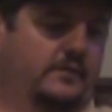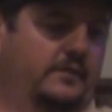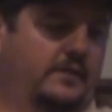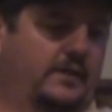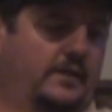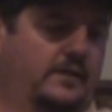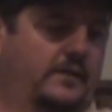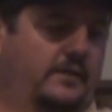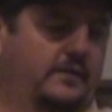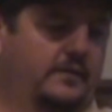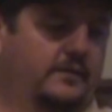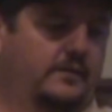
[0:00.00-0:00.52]

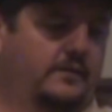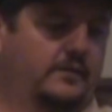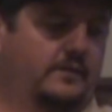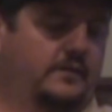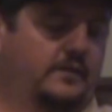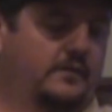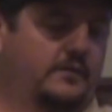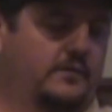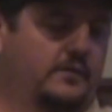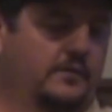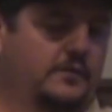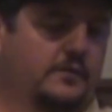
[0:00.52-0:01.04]
and
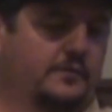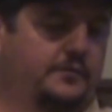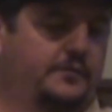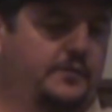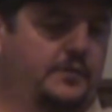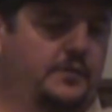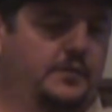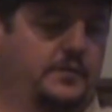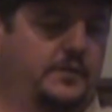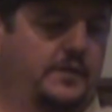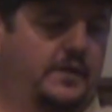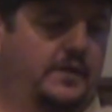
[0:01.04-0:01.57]
it took a
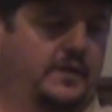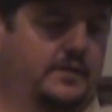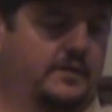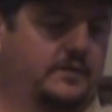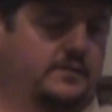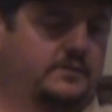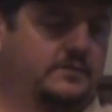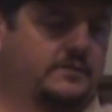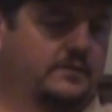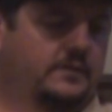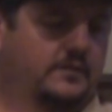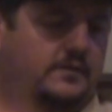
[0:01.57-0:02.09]
few
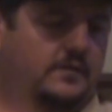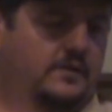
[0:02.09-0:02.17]
days,